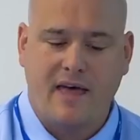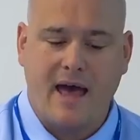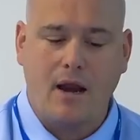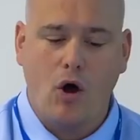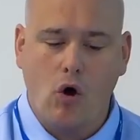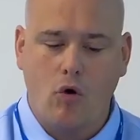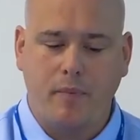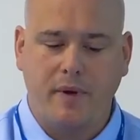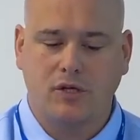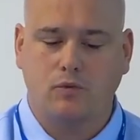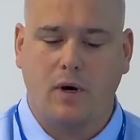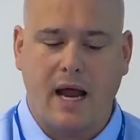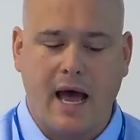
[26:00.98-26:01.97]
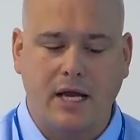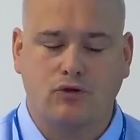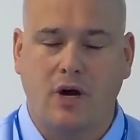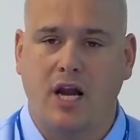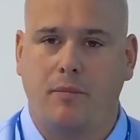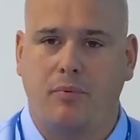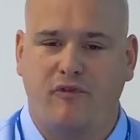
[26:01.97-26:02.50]
That hope is what I
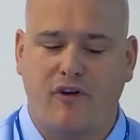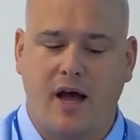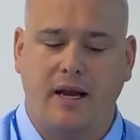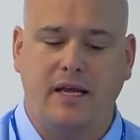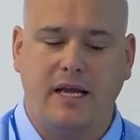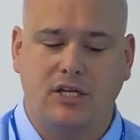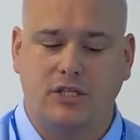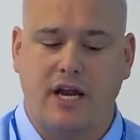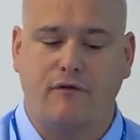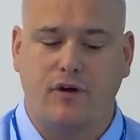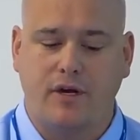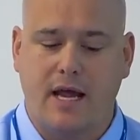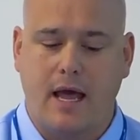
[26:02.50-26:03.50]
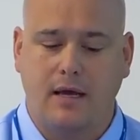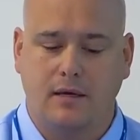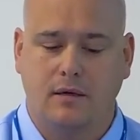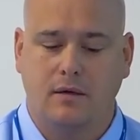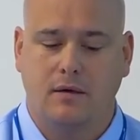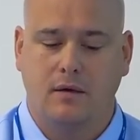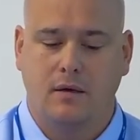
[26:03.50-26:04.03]
try to provide each and every day.
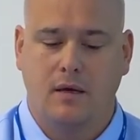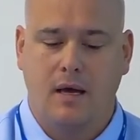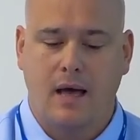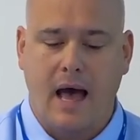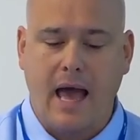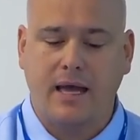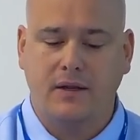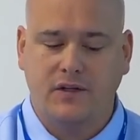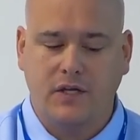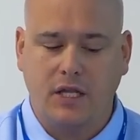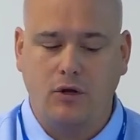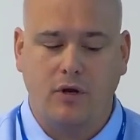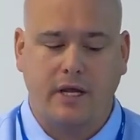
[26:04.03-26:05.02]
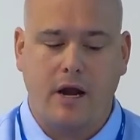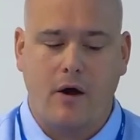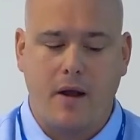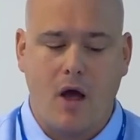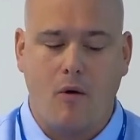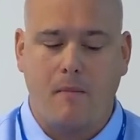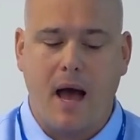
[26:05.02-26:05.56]
I continue to
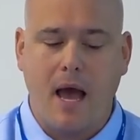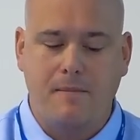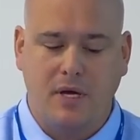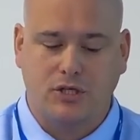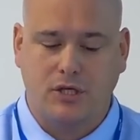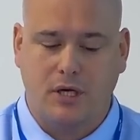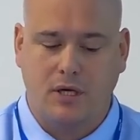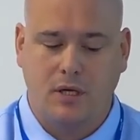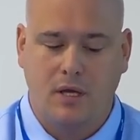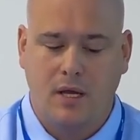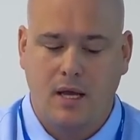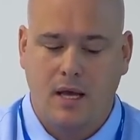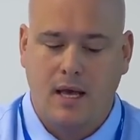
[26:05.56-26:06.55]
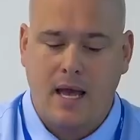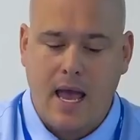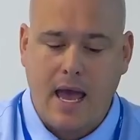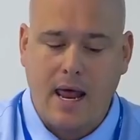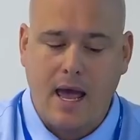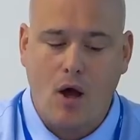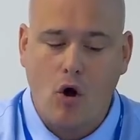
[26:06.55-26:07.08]
carry out my mission,
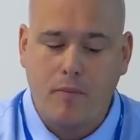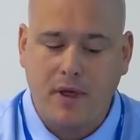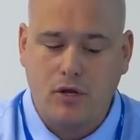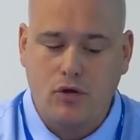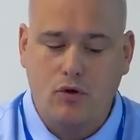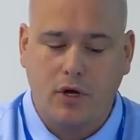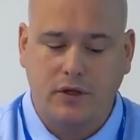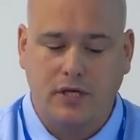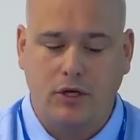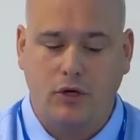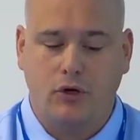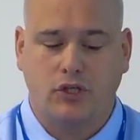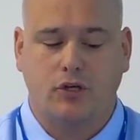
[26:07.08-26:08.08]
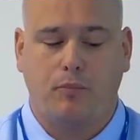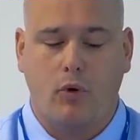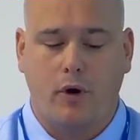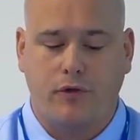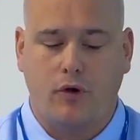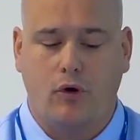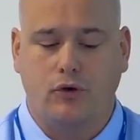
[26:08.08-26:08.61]
and I hope that you continue to
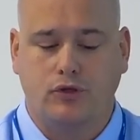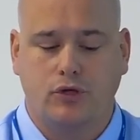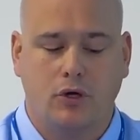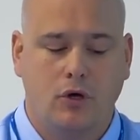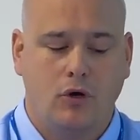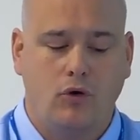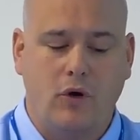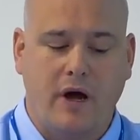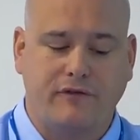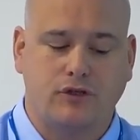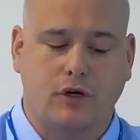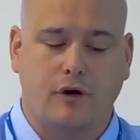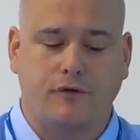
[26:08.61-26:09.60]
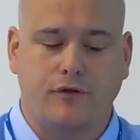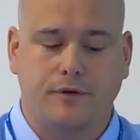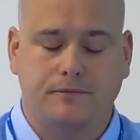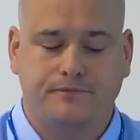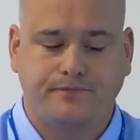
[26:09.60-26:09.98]
support those who have served.